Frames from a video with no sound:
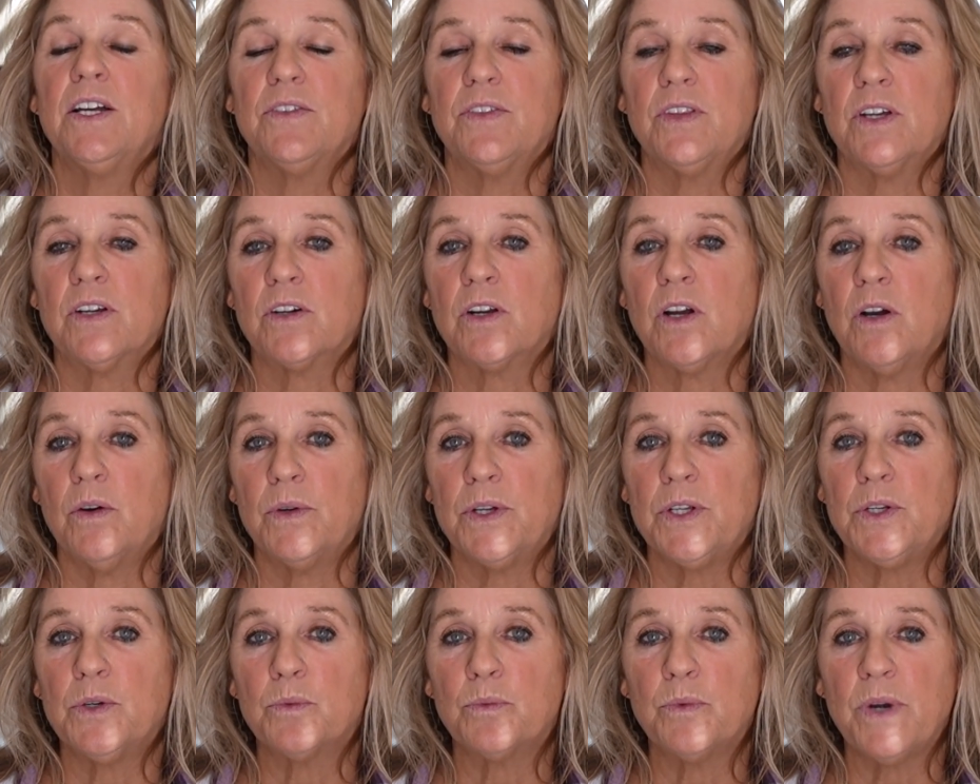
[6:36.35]
They're
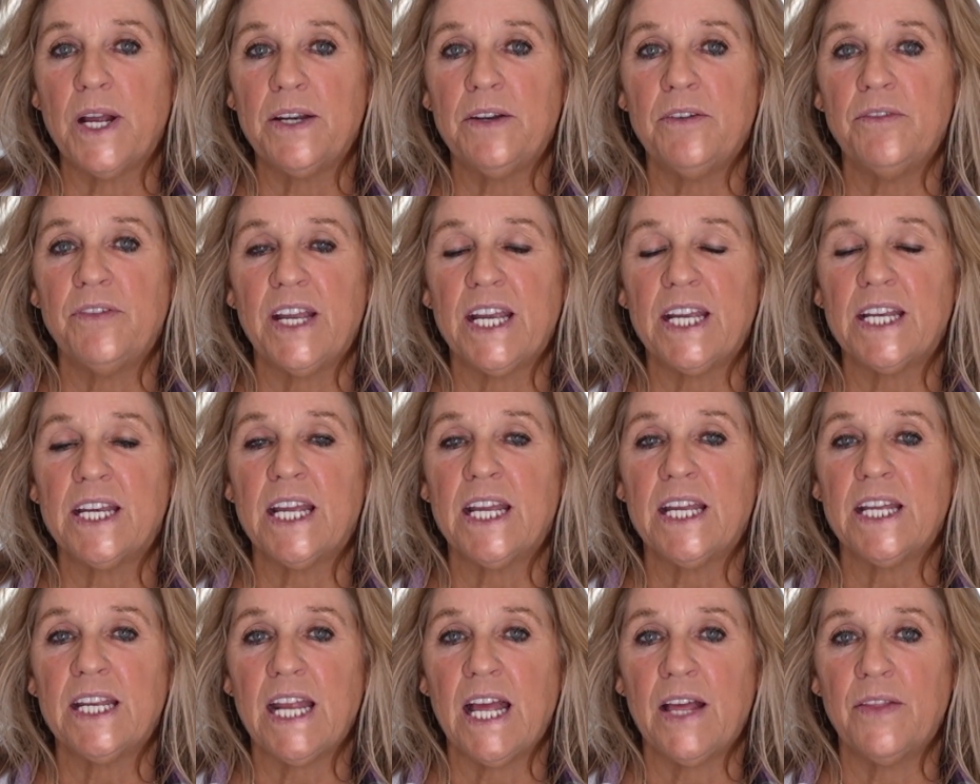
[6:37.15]
going to renovate
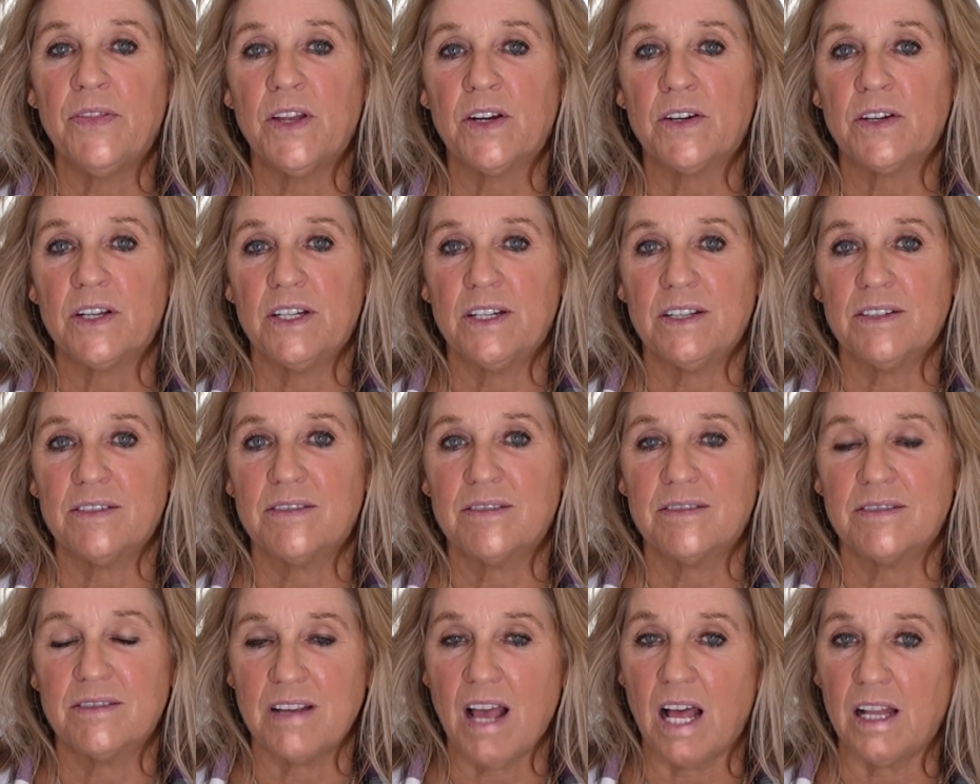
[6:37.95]
it, and they're going to
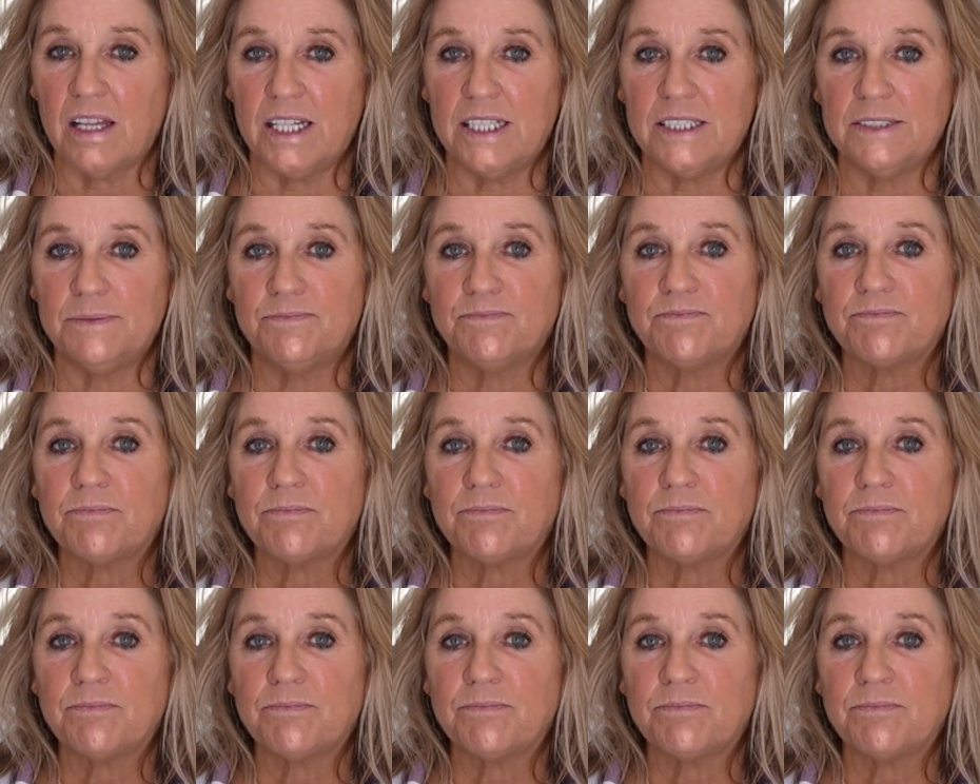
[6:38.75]
sell it.